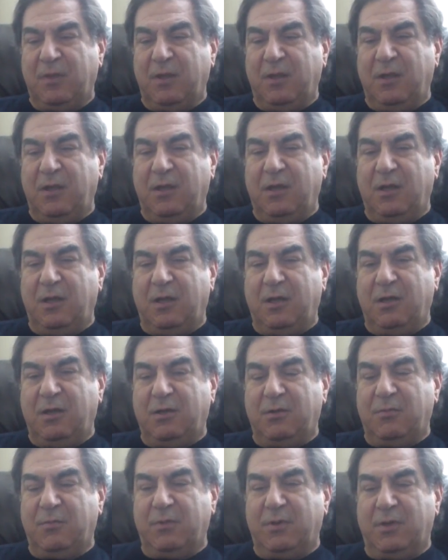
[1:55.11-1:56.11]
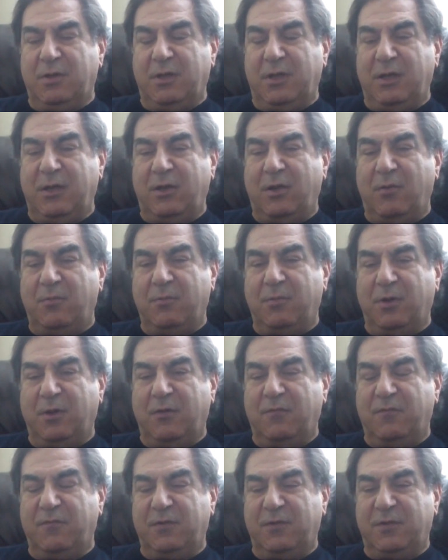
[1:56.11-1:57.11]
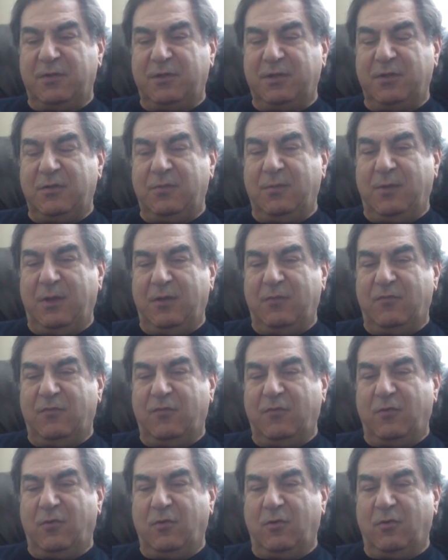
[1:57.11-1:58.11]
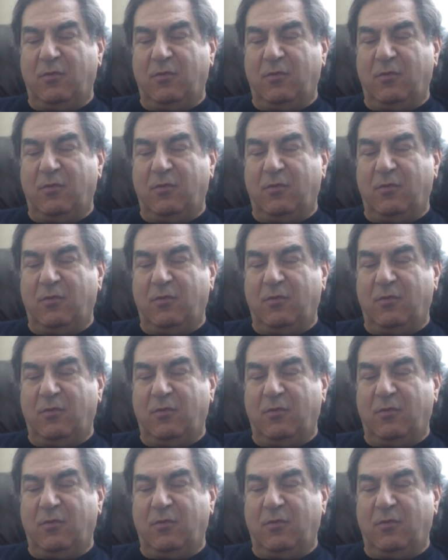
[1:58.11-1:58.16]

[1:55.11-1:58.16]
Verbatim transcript: a number of treatment for